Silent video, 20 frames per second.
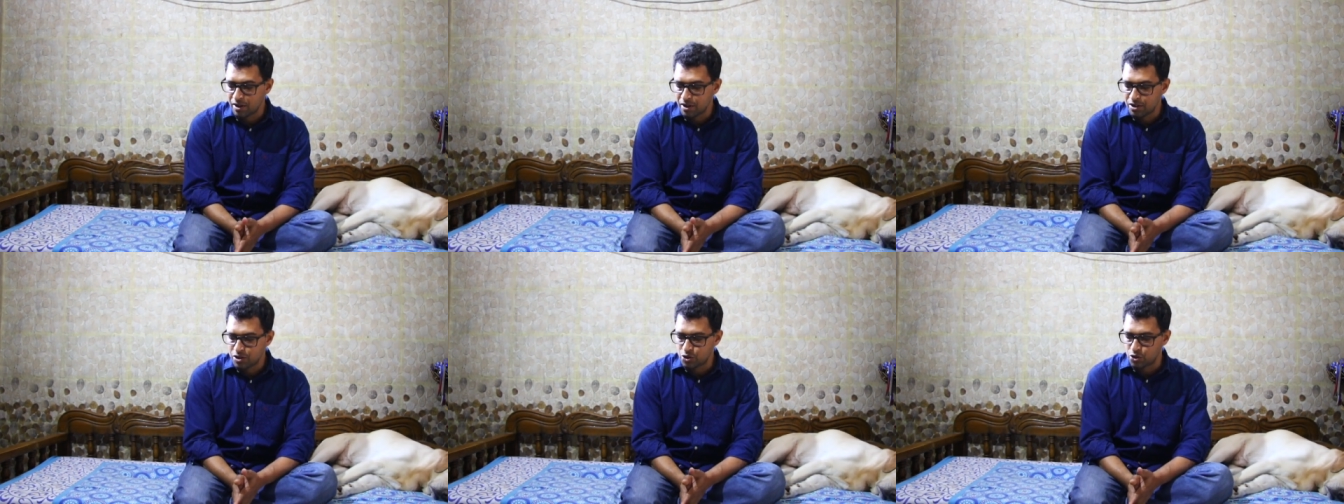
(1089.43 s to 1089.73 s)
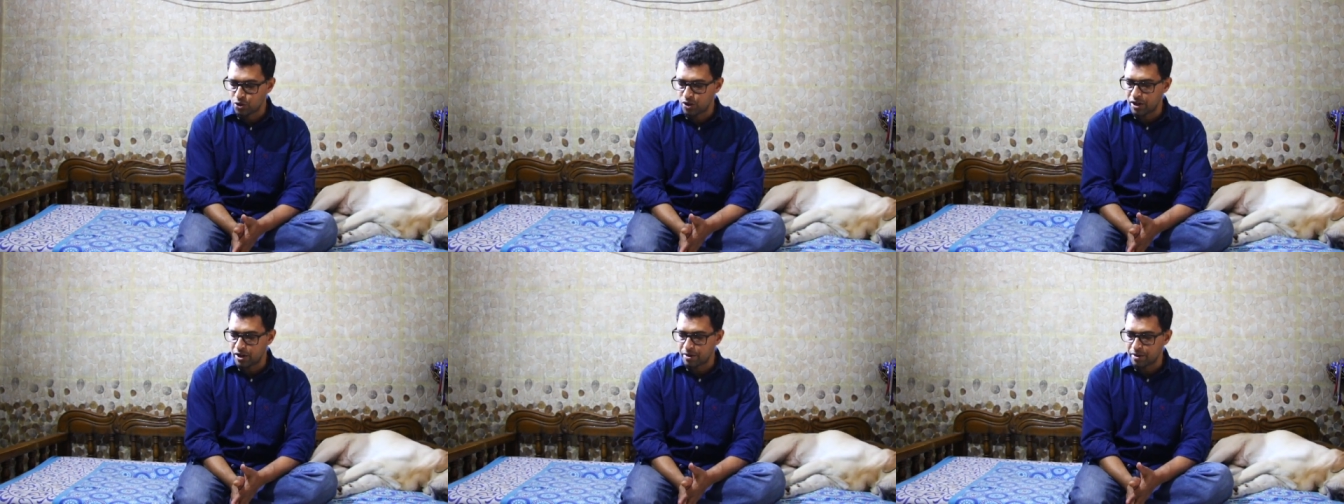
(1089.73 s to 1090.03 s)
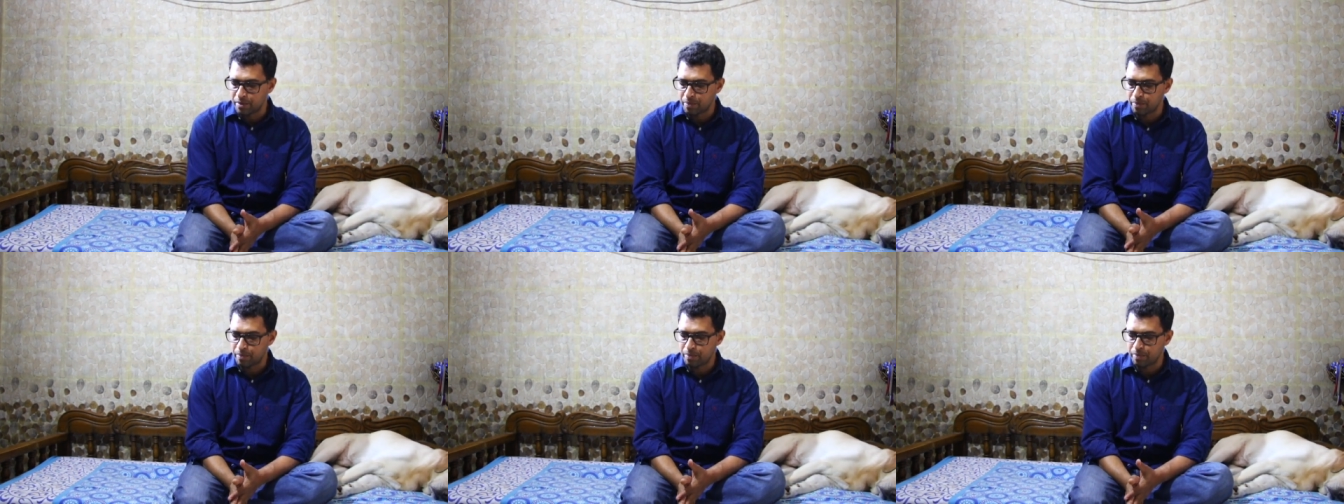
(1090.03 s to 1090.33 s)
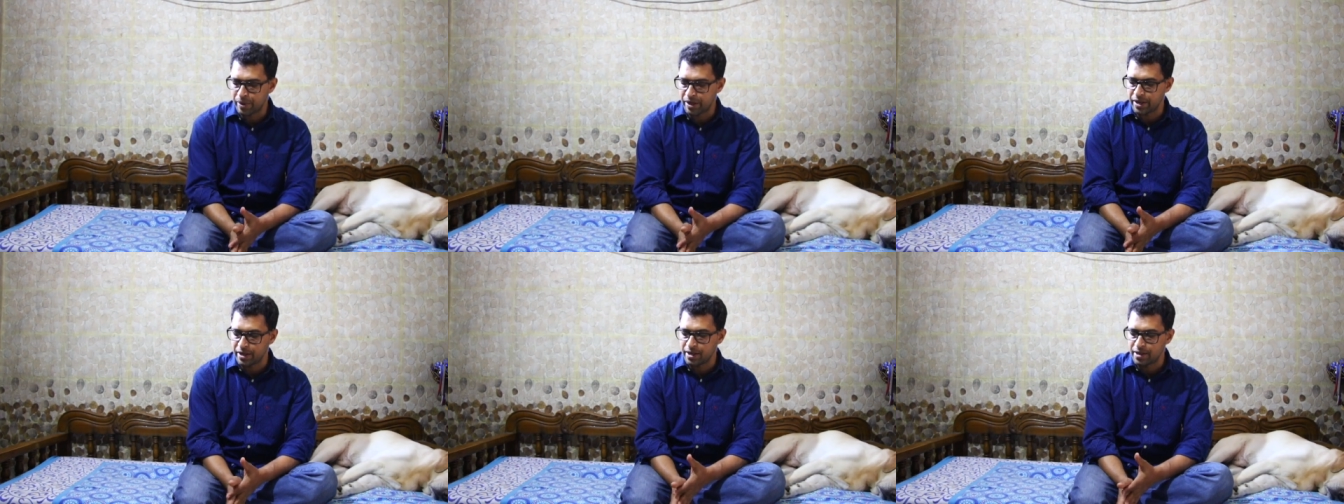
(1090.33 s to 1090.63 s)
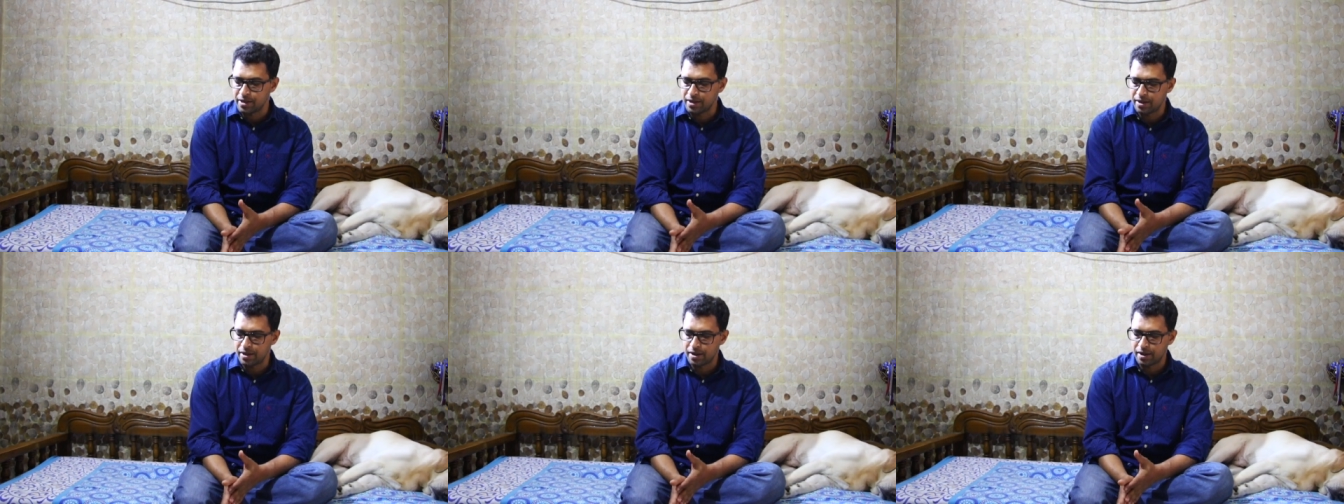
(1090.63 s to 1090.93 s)
Sugar,
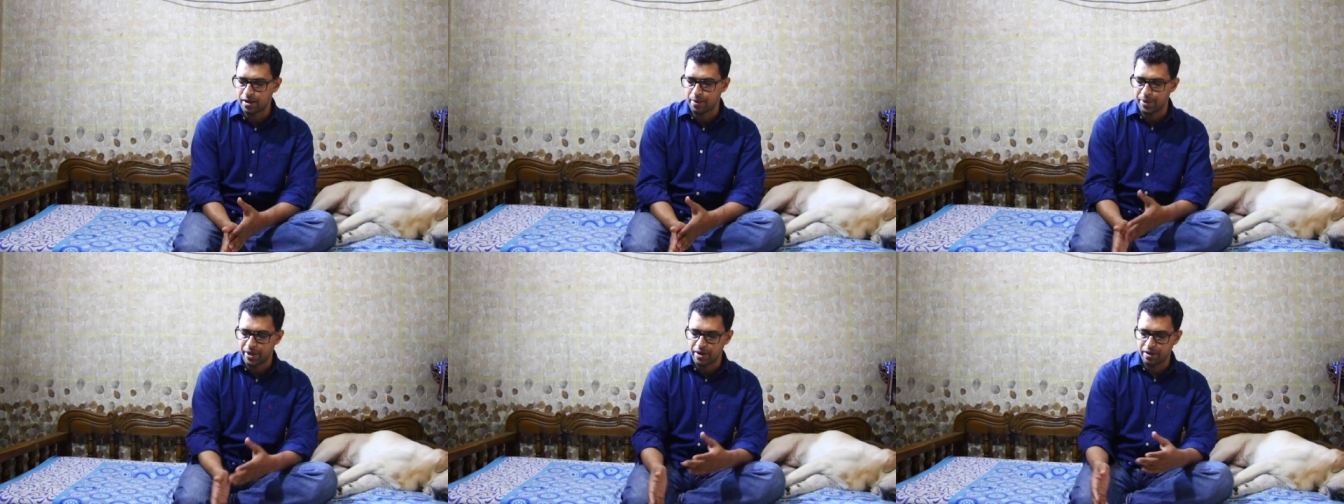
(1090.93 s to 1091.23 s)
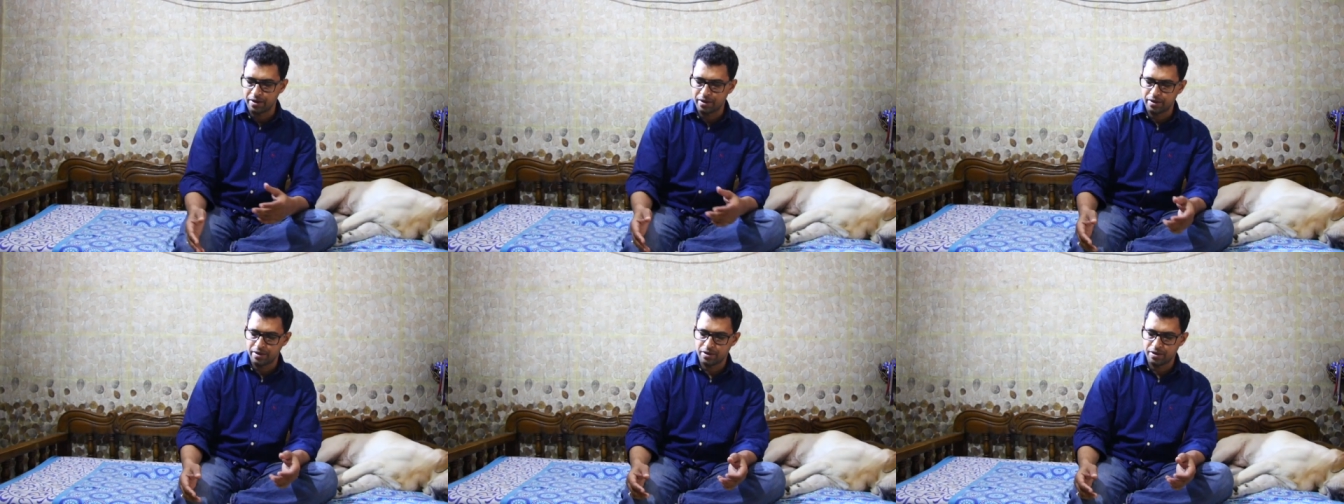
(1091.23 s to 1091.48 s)
beta, come here.